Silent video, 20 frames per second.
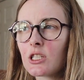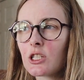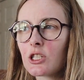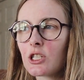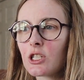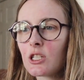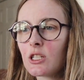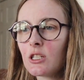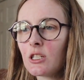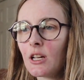
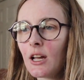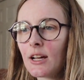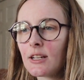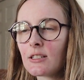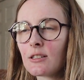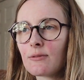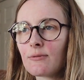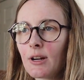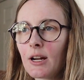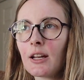she
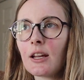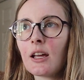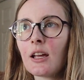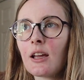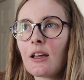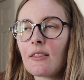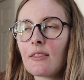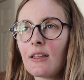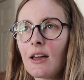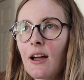has a
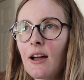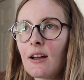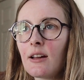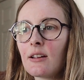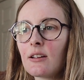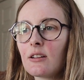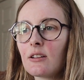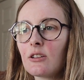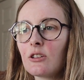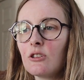writing
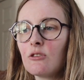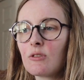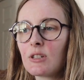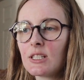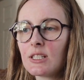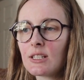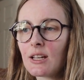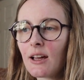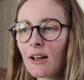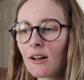that you
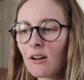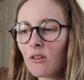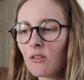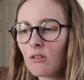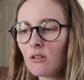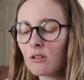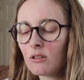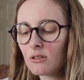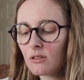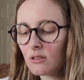can
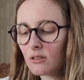tell